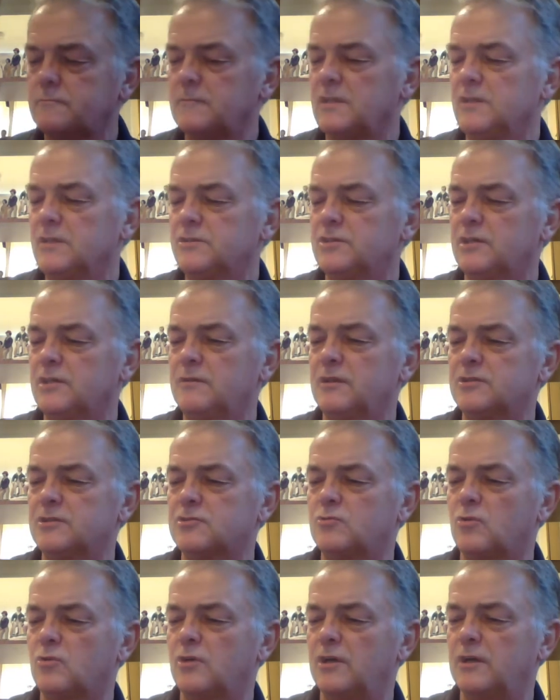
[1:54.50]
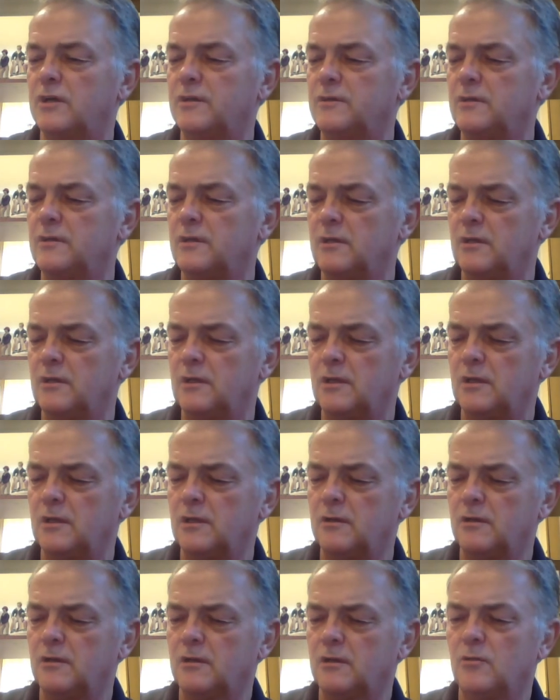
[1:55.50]
So that's quite a
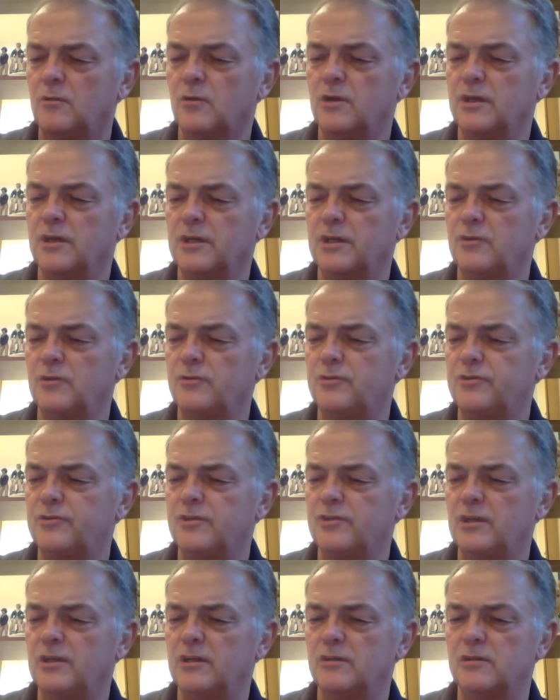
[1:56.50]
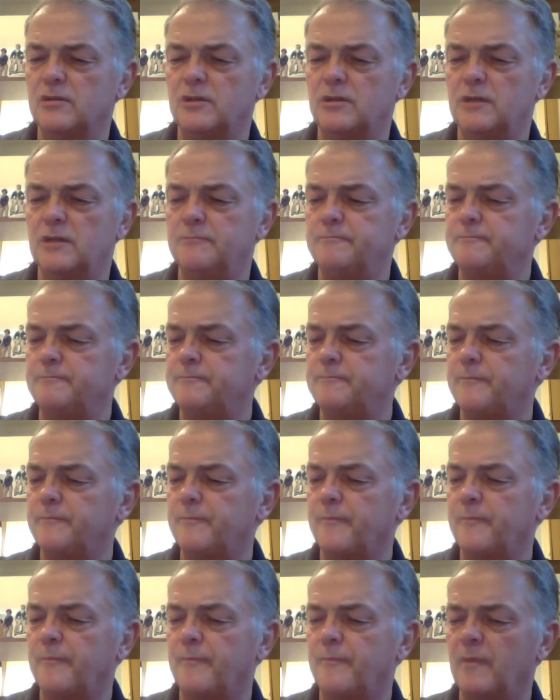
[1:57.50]
good little
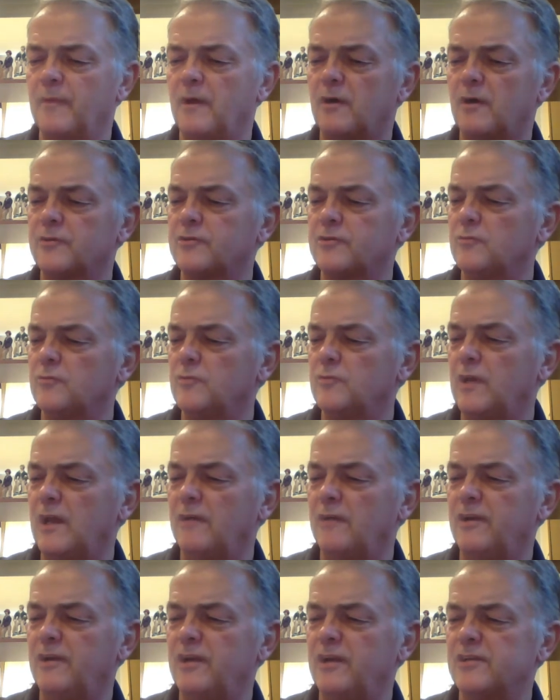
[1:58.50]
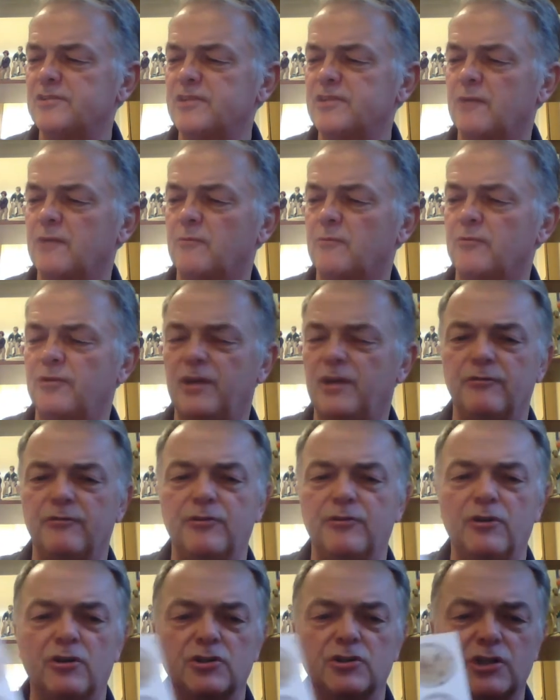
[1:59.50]
article there. And then there's another one on
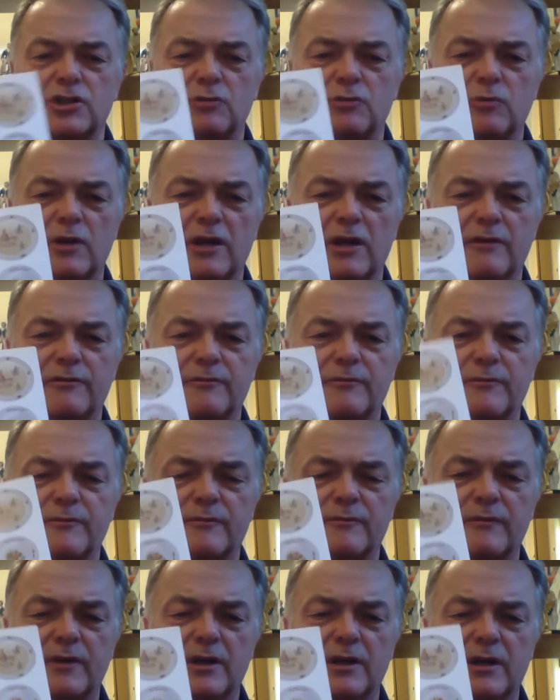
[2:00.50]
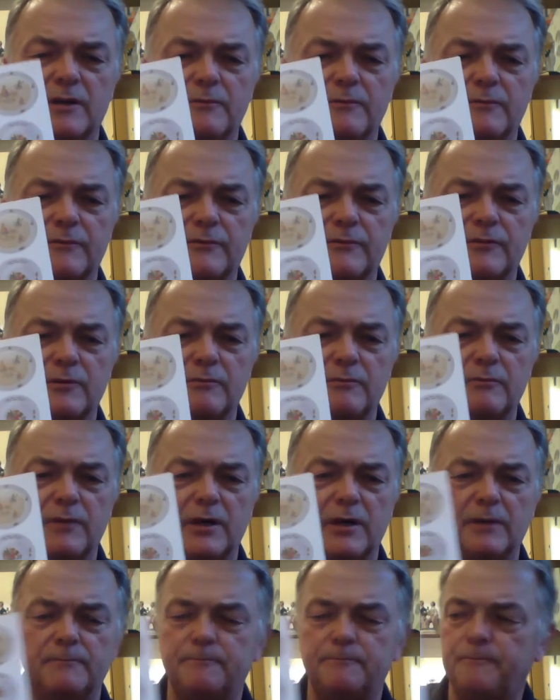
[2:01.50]
nursery wear
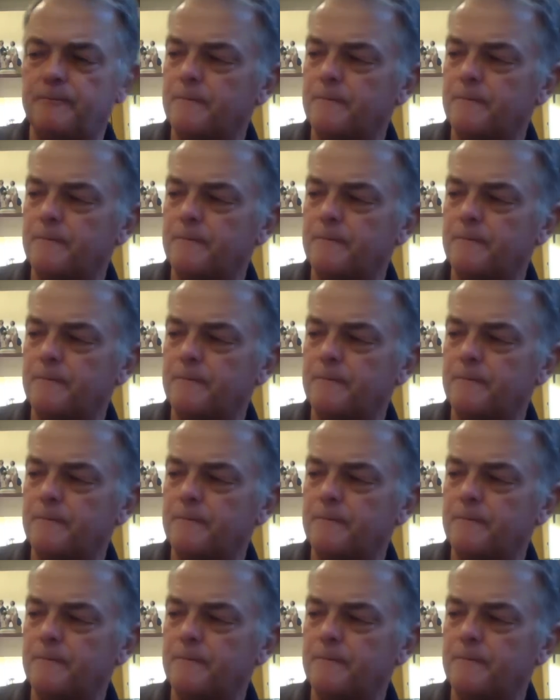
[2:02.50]
from